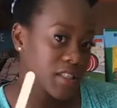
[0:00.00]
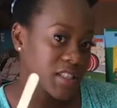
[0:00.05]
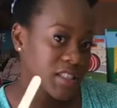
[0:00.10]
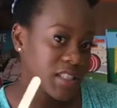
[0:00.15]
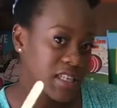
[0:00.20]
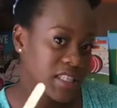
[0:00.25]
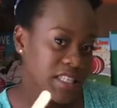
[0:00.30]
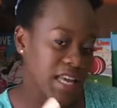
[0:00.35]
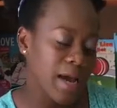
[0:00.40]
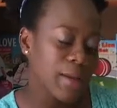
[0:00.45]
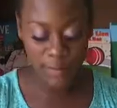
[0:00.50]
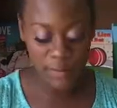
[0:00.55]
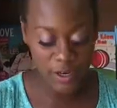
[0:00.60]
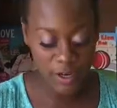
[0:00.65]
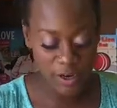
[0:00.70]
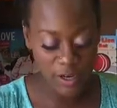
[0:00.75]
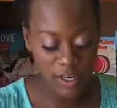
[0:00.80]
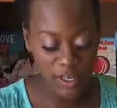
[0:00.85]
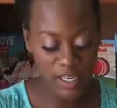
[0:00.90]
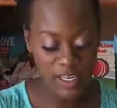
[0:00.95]
sticks. you're
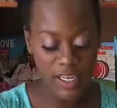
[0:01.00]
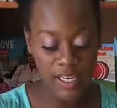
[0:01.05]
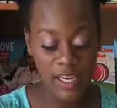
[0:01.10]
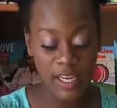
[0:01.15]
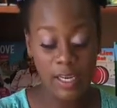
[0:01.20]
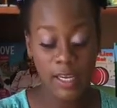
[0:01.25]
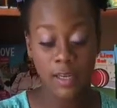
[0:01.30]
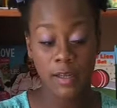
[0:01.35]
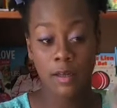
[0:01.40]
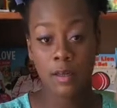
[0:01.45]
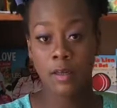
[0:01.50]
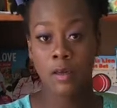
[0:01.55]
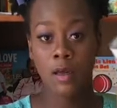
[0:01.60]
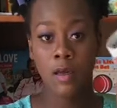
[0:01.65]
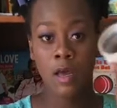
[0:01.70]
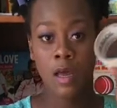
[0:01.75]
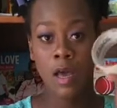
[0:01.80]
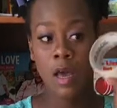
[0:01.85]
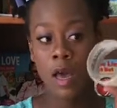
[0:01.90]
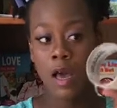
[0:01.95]
gonna need
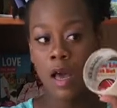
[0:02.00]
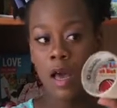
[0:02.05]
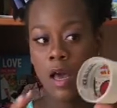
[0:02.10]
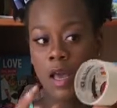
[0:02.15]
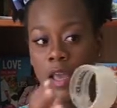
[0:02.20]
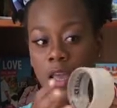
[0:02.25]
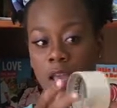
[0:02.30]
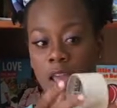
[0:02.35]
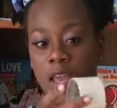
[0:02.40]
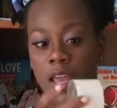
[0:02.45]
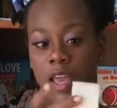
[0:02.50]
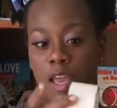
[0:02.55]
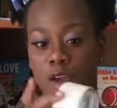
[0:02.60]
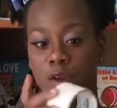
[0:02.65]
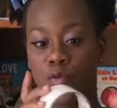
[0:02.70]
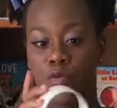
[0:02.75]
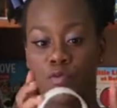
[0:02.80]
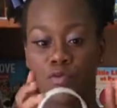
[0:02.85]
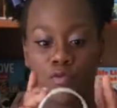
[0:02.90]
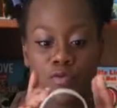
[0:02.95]
a
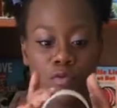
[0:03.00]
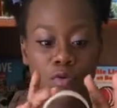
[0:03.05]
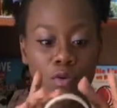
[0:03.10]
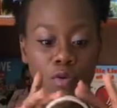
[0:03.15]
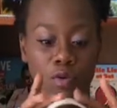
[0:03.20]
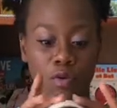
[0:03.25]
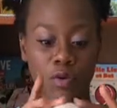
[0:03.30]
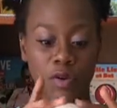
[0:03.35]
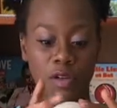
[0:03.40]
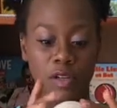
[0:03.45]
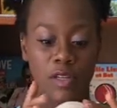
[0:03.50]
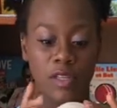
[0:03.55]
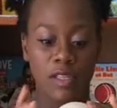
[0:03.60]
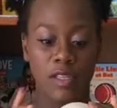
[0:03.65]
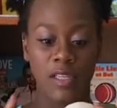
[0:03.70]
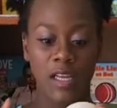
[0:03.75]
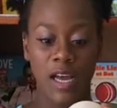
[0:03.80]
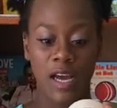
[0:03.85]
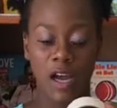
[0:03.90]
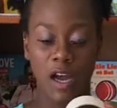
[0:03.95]
roll,
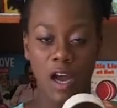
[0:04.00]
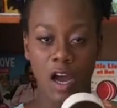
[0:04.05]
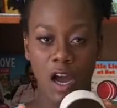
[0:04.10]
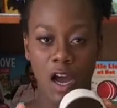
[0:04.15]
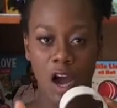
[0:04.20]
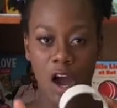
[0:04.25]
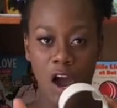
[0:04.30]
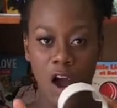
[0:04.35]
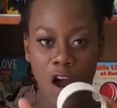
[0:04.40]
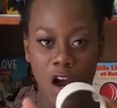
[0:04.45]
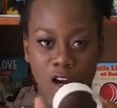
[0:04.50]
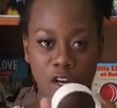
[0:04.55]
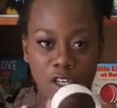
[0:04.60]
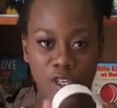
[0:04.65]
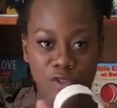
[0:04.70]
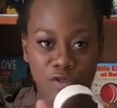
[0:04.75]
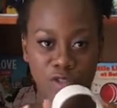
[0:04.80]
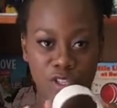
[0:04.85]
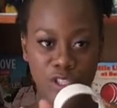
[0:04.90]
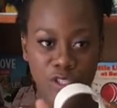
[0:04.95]
a
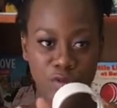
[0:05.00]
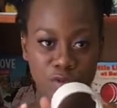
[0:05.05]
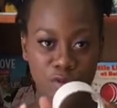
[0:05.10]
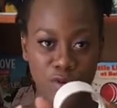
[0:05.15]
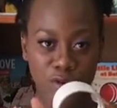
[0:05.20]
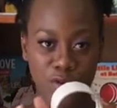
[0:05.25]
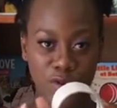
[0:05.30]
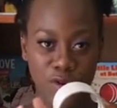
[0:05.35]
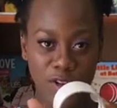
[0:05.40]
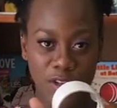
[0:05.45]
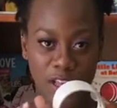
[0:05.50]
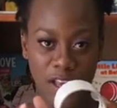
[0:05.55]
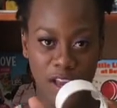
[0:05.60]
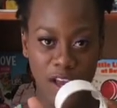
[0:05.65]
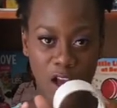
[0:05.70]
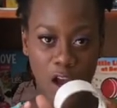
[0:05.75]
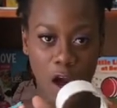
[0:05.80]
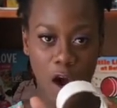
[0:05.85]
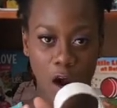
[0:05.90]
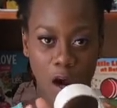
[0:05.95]
cartridge roll, like
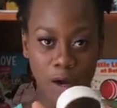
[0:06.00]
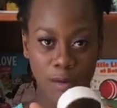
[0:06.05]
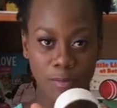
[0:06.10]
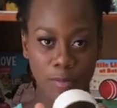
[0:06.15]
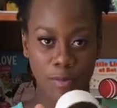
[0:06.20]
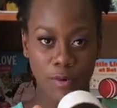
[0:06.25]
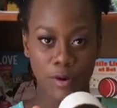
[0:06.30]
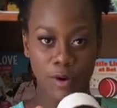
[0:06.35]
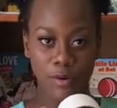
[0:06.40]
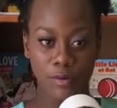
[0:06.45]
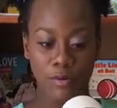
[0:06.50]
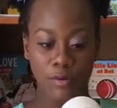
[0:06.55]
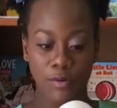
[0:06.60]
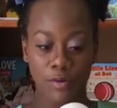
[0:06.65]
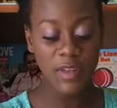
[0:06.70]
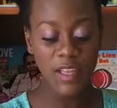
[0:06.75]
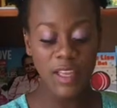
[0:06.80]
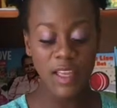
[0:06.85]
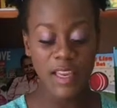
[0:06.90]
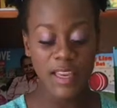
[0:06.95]
a cardboard
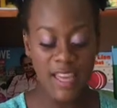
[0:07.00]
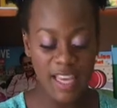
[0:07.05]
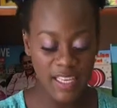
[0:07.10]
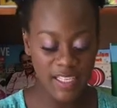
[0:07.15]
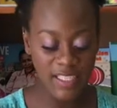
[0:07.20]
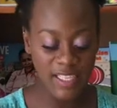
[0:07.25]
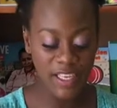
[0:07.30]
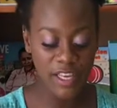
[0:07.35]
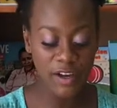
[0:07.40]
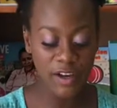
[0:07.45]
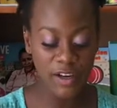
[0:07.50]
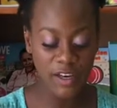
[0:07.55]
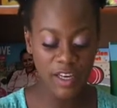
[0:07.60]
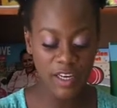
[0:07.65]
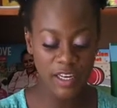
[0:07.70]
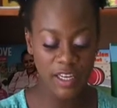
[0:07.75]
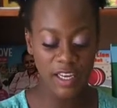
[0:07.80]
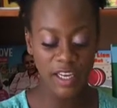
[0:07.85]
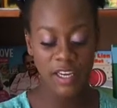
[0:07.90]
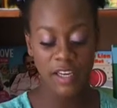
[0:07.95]
roll. Next thing you're gonna
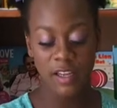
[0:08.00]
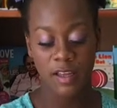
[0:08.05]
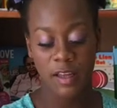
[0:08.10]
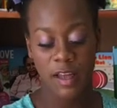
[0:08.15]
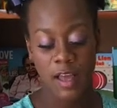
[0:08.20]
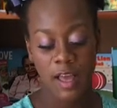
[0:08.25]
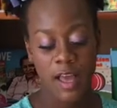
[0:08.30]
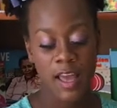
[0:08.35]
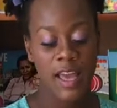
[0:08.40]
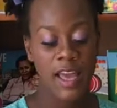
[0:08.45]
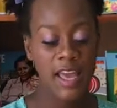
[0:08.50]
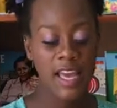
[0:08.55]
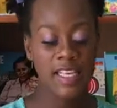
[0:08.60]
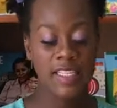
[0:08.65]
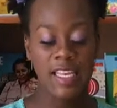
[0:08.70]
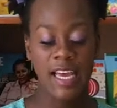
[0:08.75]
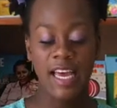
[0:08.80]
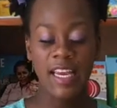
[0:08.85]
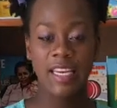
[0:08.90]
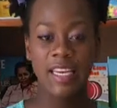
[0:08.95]
need is
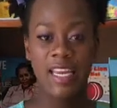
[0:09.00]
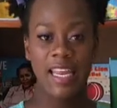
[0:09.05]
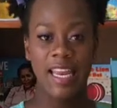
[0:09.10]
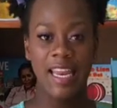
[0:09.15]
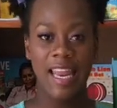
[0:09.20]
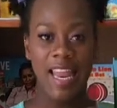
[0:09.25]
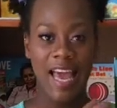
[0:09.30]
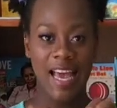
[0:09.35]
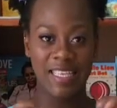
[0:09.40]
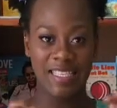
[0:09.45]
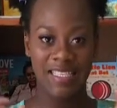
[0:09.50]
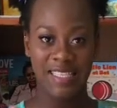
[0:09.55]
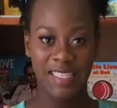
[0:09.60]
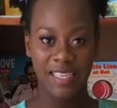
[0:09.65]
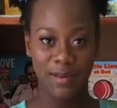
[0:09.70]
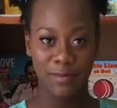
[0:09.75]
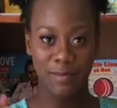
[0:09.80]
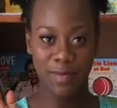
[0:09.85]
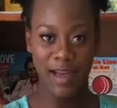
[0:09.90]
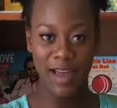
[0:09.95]
an
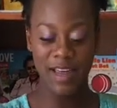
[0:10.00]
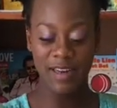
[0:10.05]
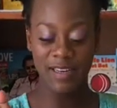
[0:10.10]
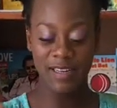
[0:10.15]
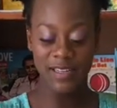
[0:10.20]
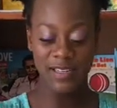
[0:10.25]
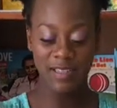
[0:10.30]
elastic band